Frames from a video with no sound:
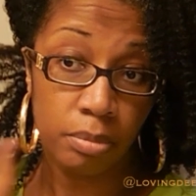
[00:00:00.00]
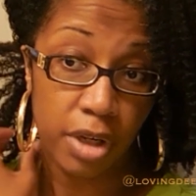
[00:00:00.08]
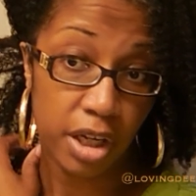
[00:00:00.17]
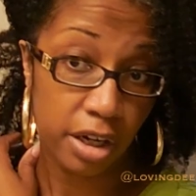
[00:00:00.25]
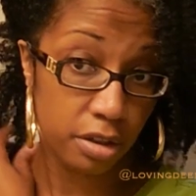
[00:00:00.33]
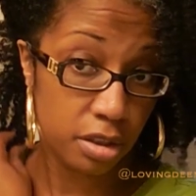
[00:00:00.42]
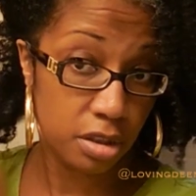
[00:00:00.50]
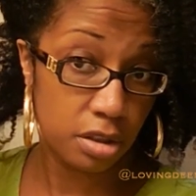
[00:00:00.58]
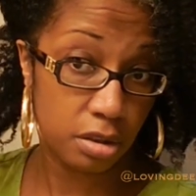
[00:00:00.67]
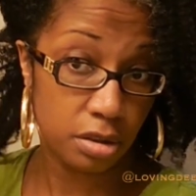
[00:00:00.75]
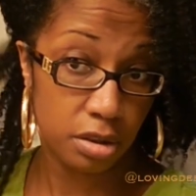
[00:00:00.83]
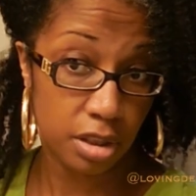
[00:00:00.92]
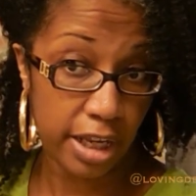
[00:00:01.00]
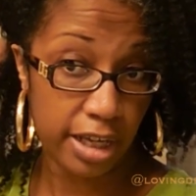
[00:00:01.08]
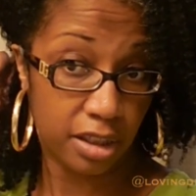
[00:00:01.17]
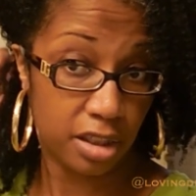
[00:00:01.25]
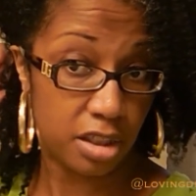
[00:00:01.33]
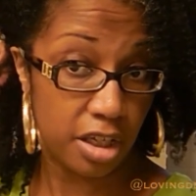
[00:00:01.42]
my hair is still
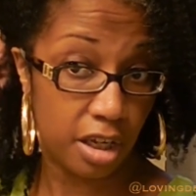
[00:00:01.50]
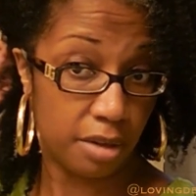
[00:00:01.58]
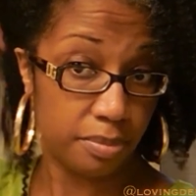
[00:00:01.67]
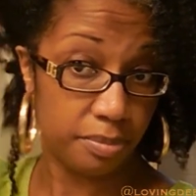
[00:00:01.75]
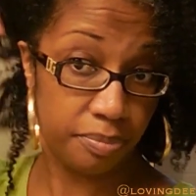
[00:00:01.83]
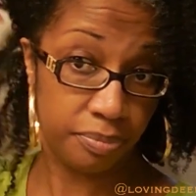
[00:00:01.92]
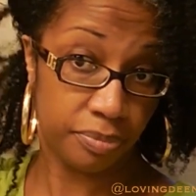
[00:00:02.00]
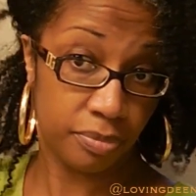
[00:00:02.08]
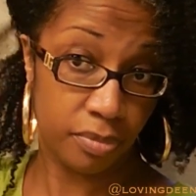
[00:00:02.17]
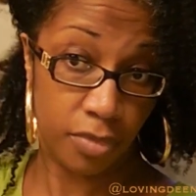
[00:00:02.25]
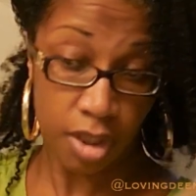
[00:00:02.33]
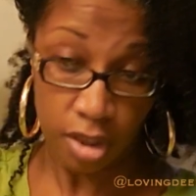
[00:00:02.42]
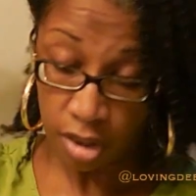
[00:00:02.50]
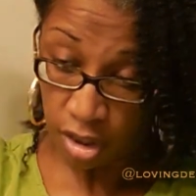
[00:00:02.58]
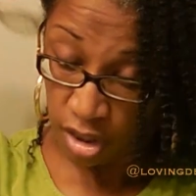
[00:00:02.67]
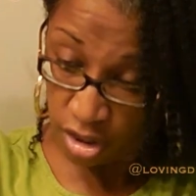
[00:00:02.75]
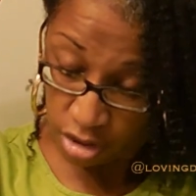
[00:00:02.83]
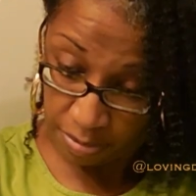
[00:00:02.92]
slightly damp.
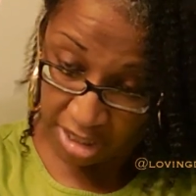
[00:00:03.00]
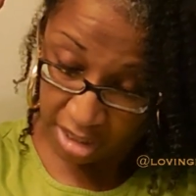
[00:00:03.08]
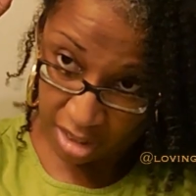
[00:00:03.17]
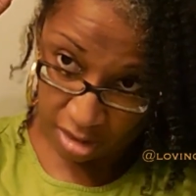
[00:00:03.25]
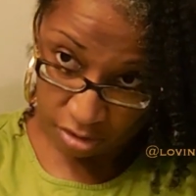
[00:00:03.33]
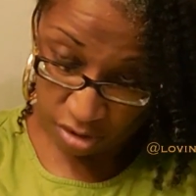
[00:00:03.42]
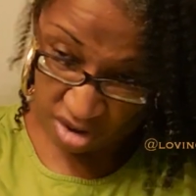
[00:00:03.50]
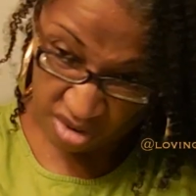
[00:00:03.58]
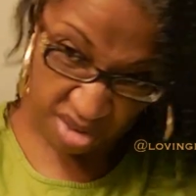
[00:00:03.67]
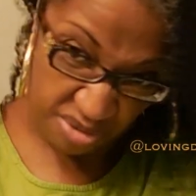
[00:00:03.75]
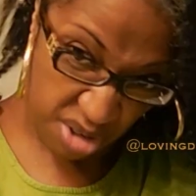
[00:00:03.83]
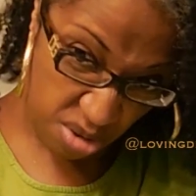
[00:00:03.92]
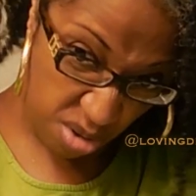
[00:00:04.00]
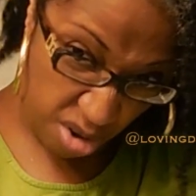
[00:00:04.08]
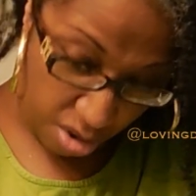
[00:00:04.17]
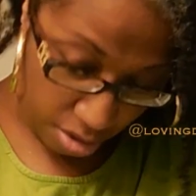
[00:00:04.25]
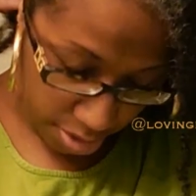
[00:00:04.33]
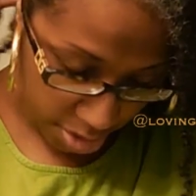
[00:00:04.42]
So I mean, I don't know if you'd
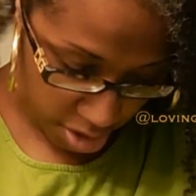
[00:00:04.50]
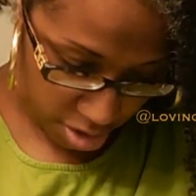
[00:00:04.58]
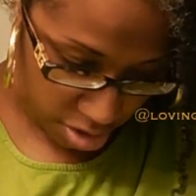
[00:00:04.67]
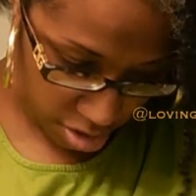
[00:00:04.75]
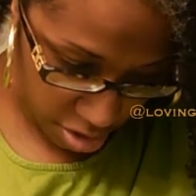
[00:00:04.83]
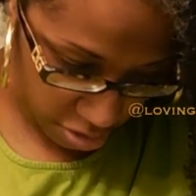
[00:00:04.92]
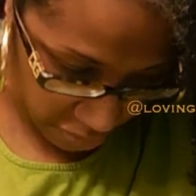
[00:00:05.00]
call this,